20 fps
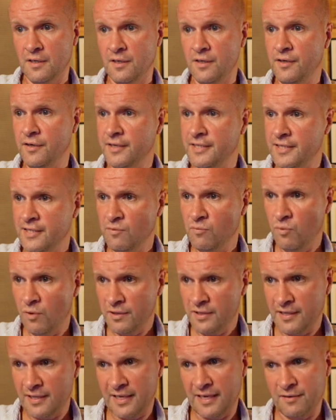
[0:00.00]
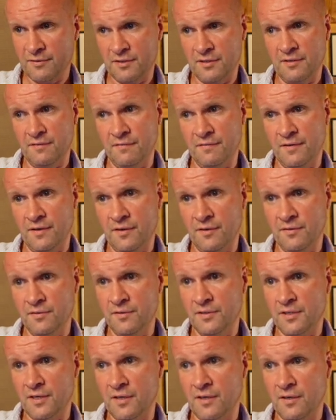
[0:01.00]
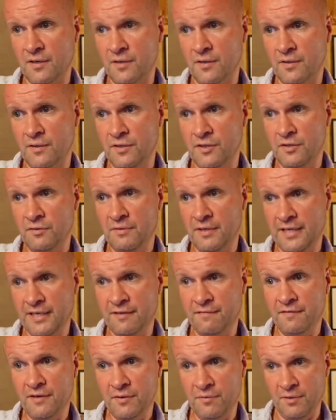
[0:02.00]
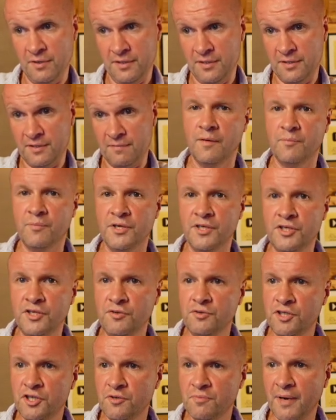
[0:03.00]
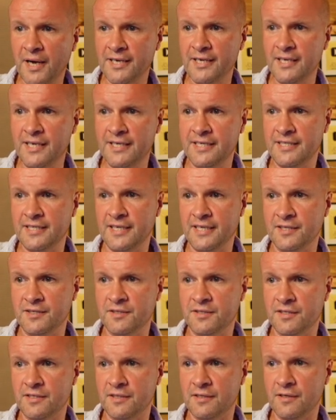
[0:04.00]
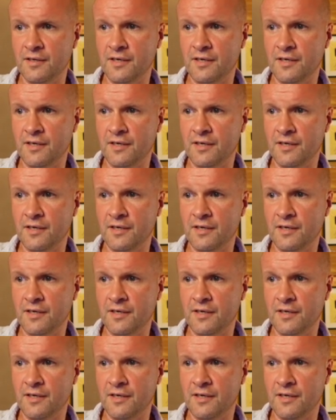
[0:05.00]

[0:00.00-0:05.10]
91,000 of those are unique viewers, but YouTube Analytics